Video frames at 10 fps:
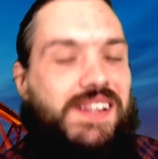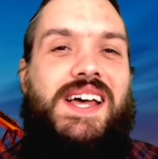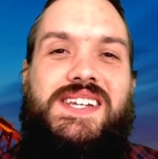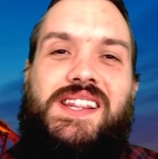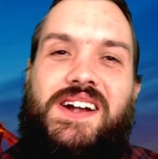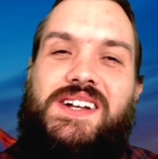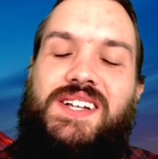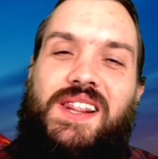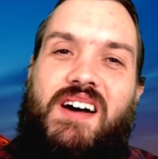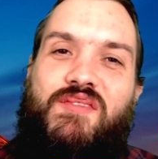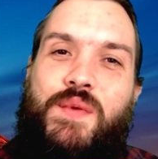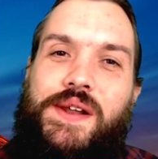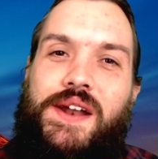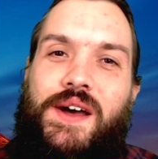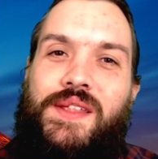let's learn to love one
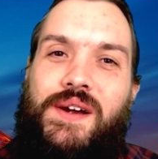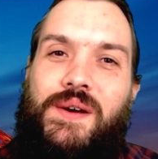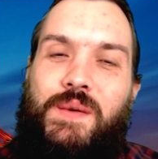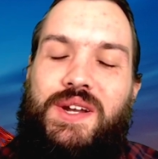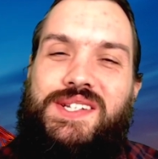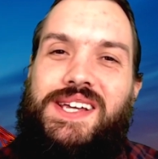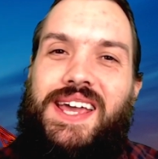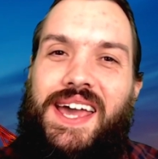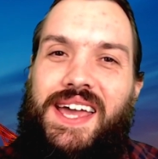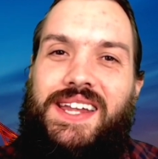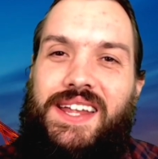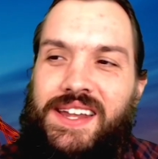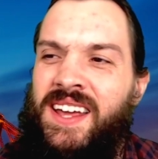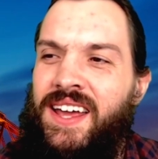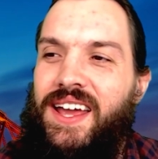another once again, and
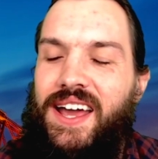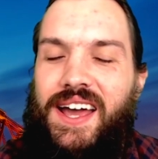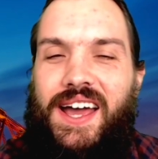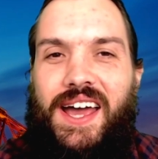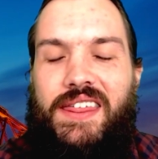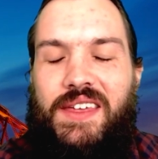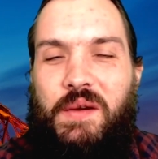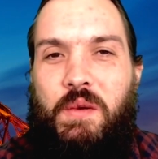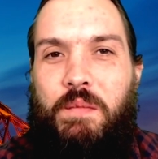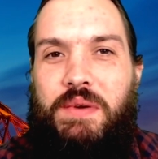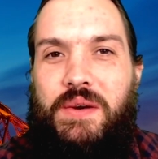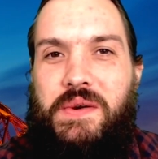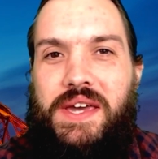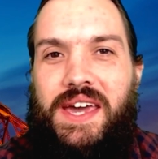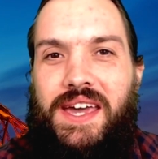I think we'll be okay.